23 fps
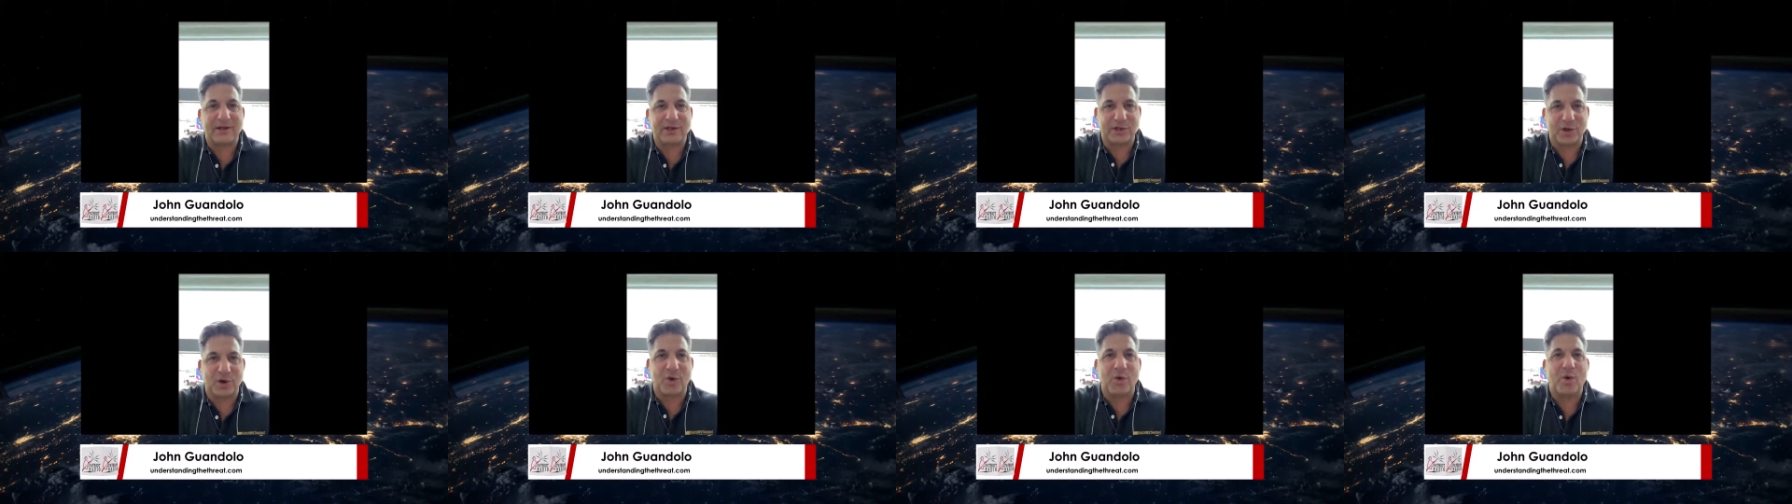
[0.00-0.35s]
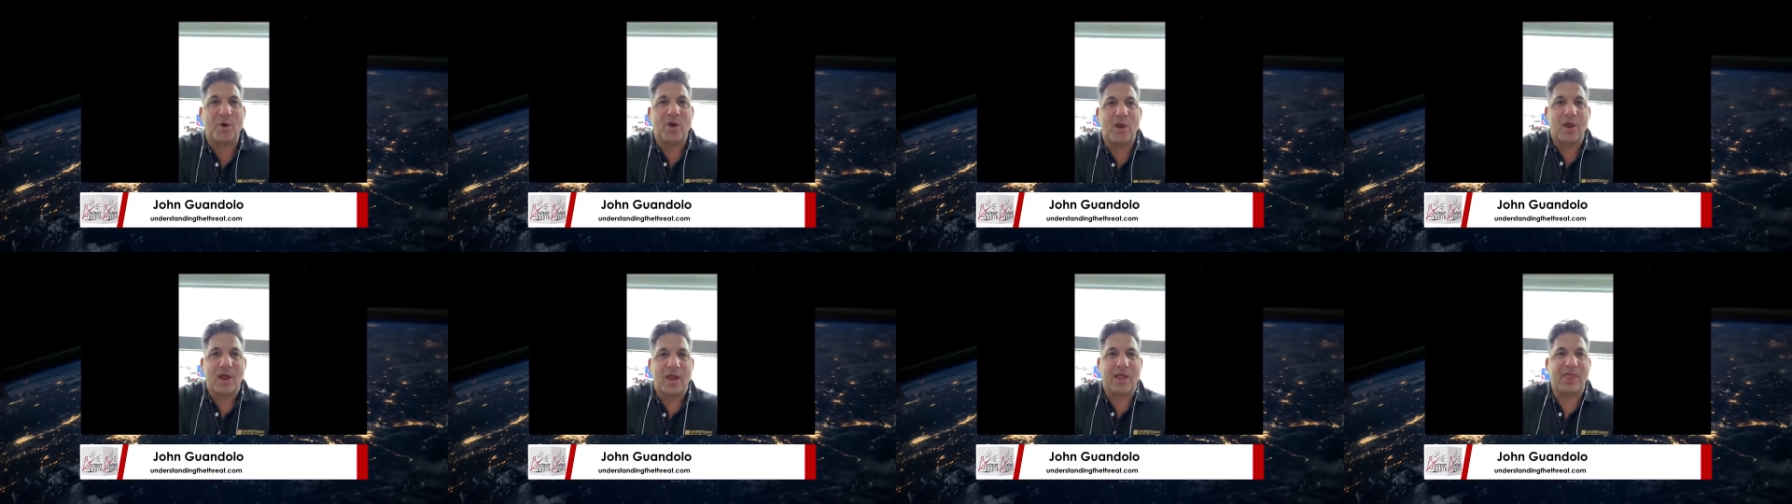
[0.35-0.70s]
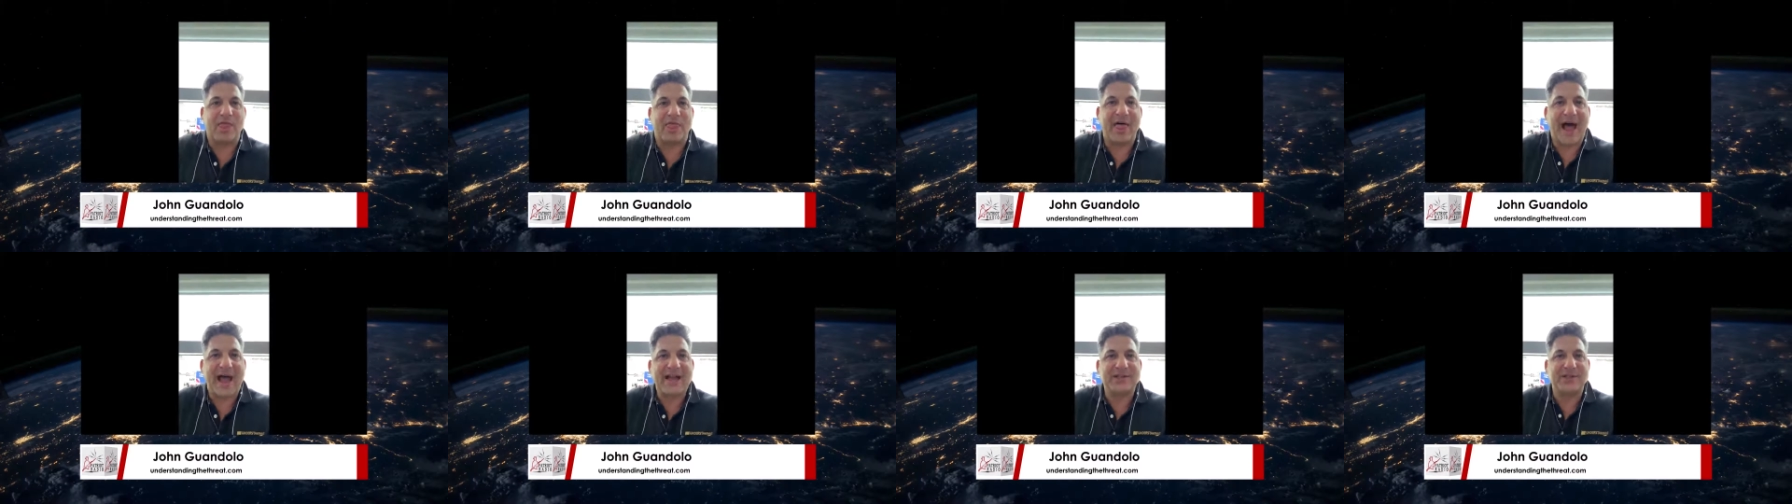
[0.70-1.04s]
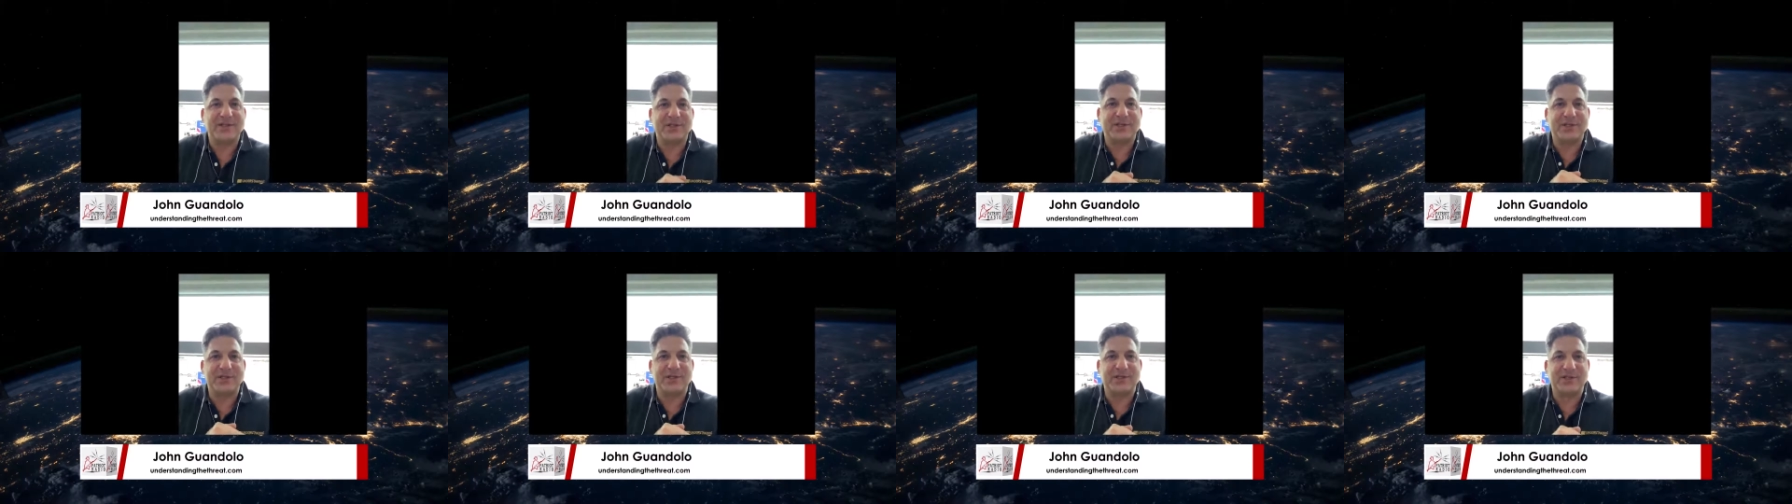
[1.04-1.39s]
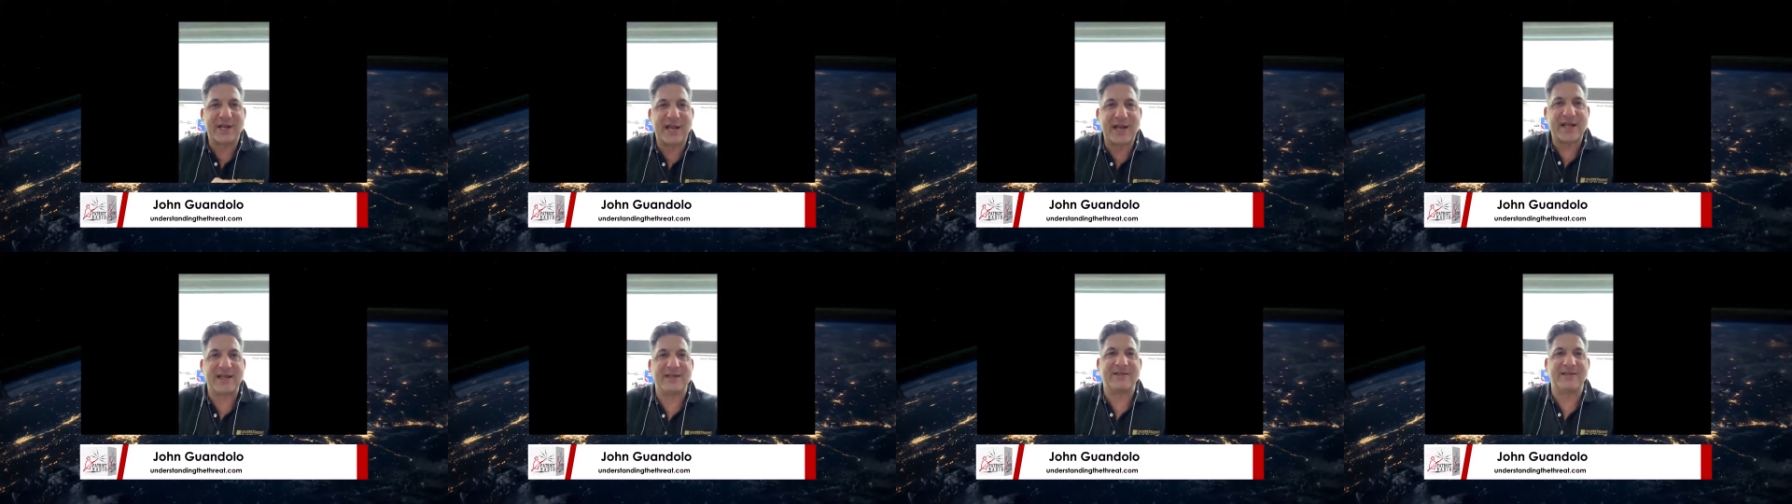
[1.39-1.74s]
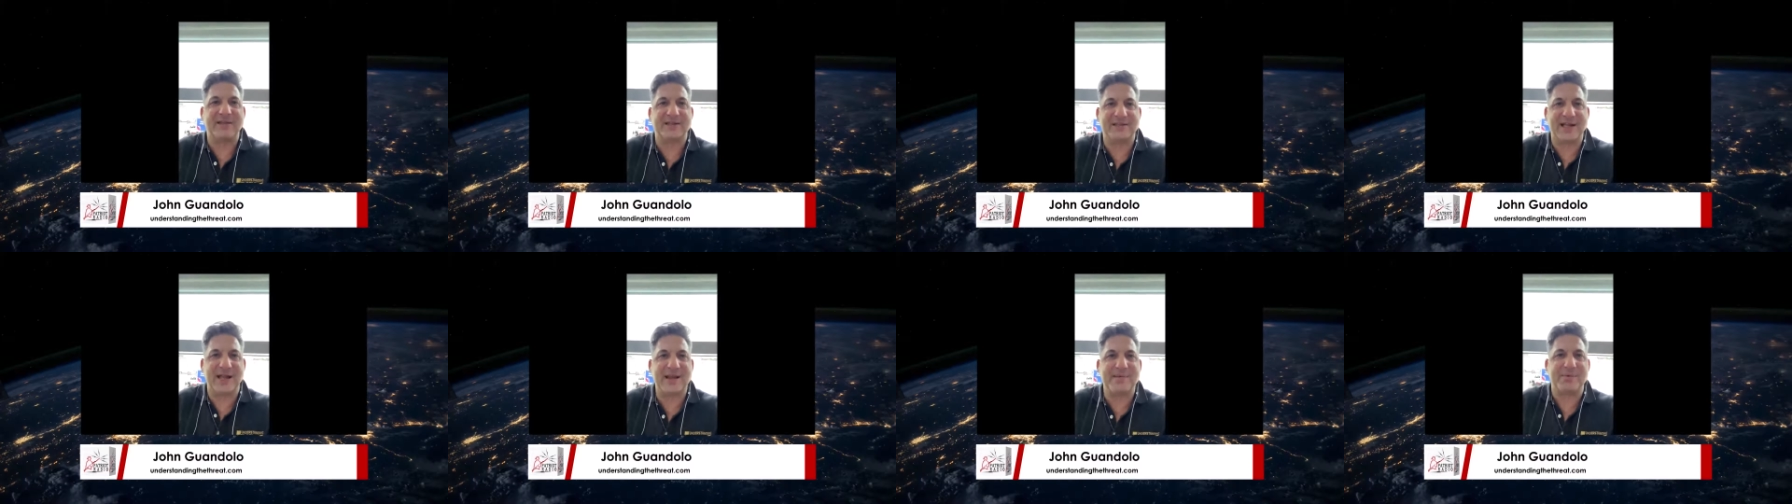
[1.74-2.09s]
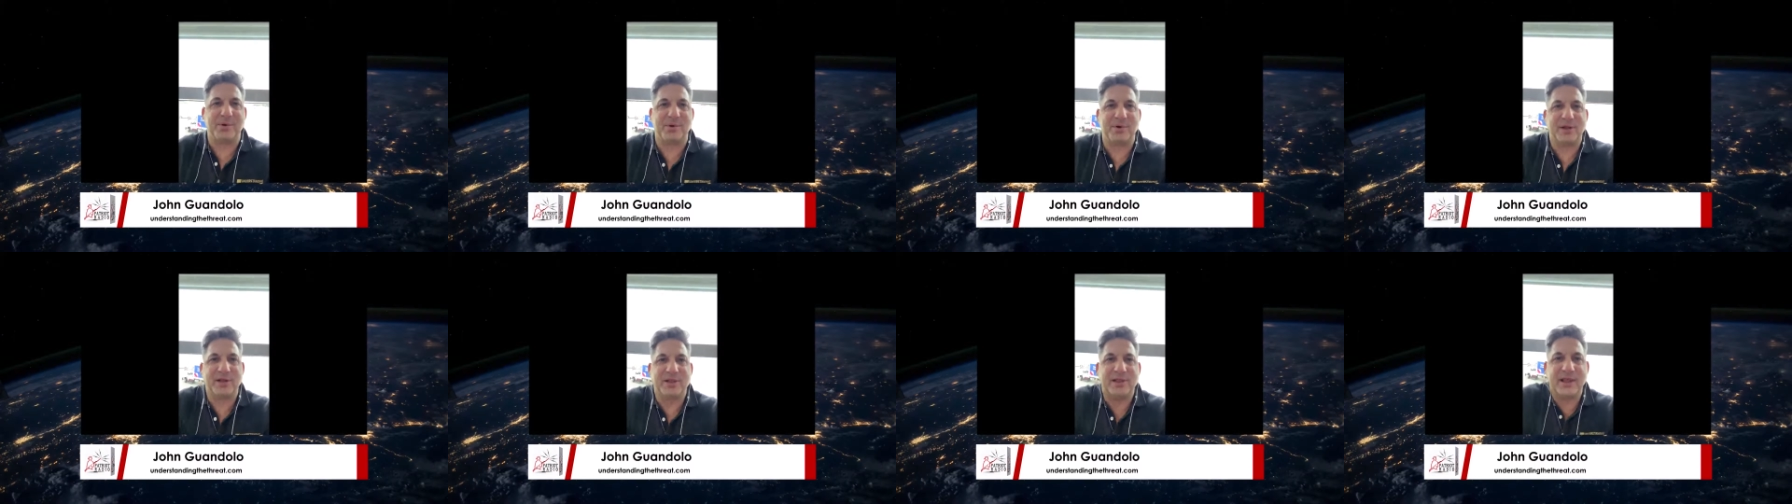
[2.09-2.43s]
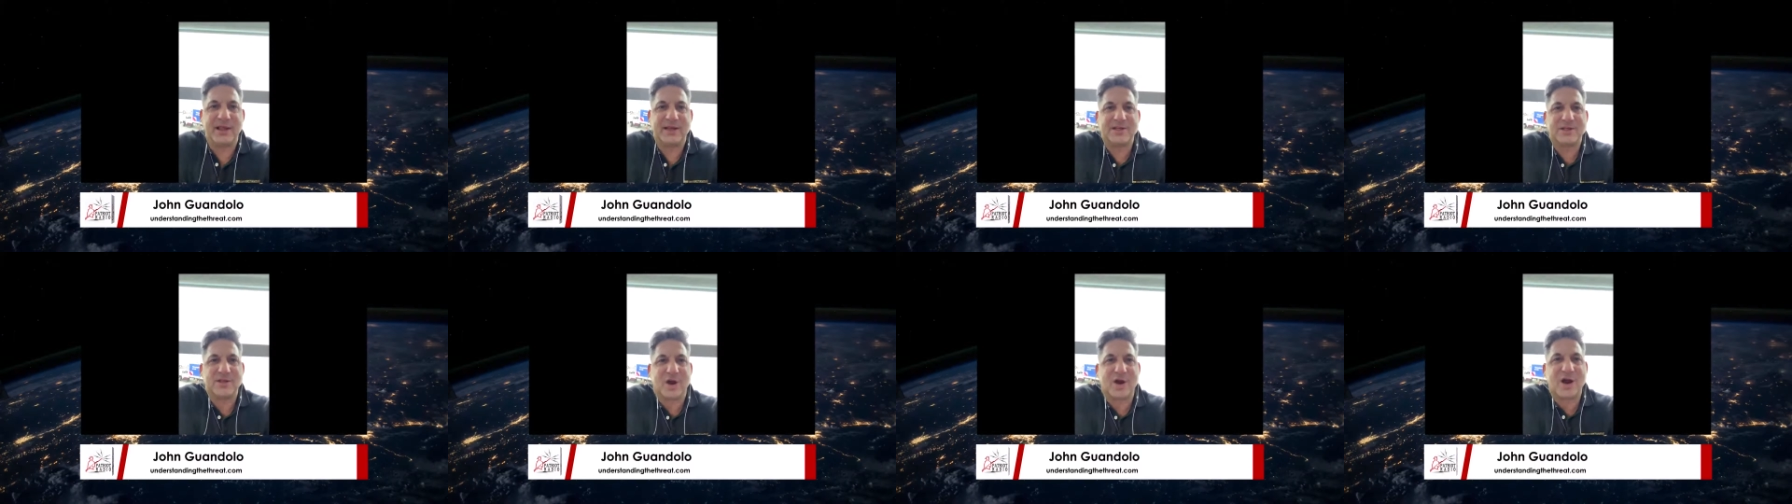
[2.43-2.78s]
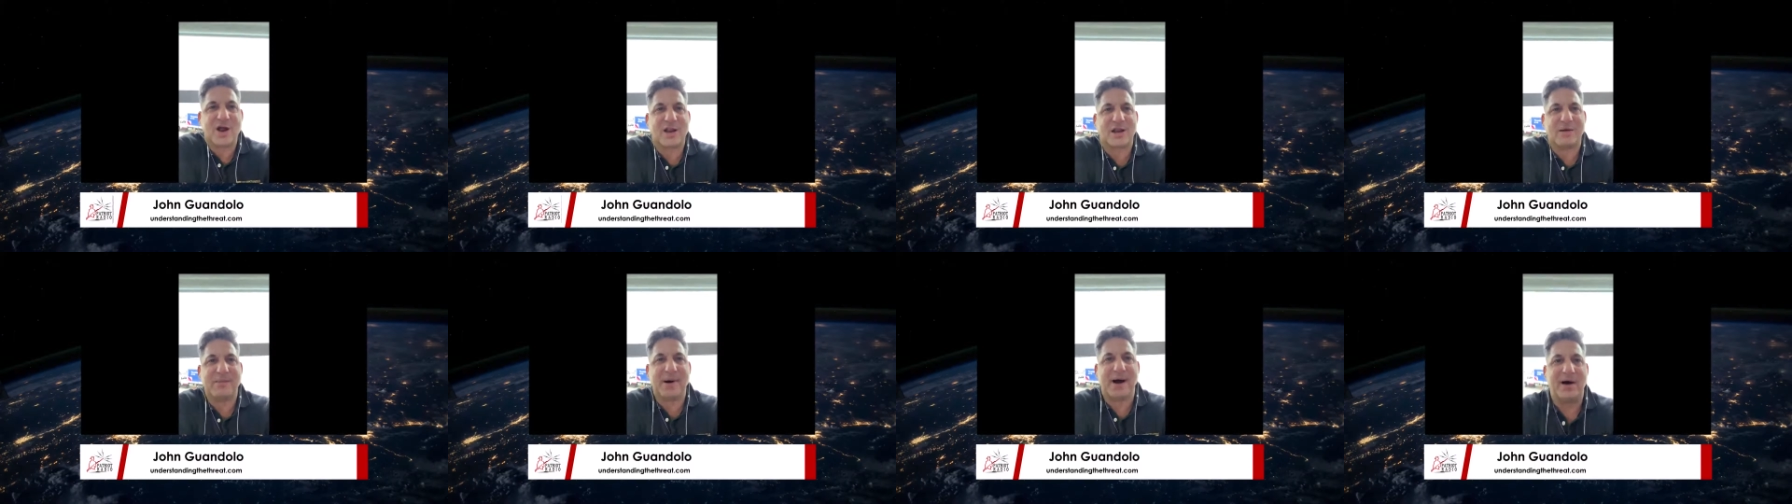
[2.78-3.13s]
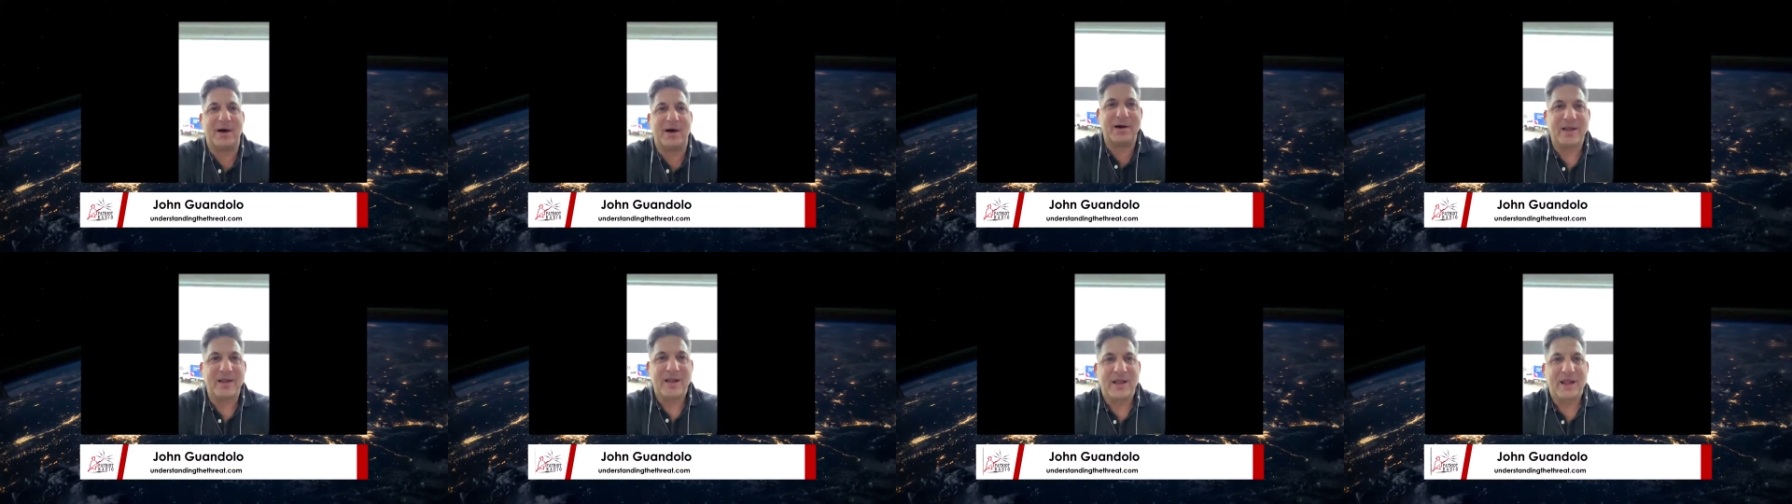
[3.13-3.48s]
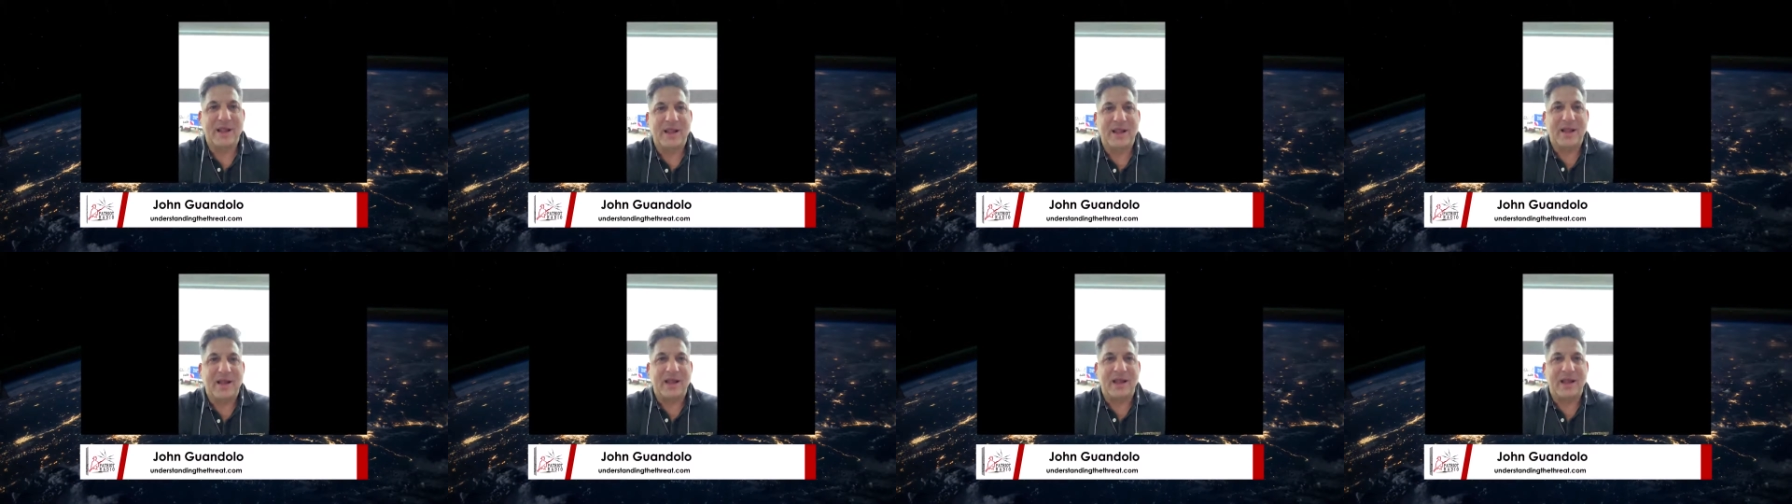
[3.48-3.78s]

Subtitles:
So that's setting the table to then talk about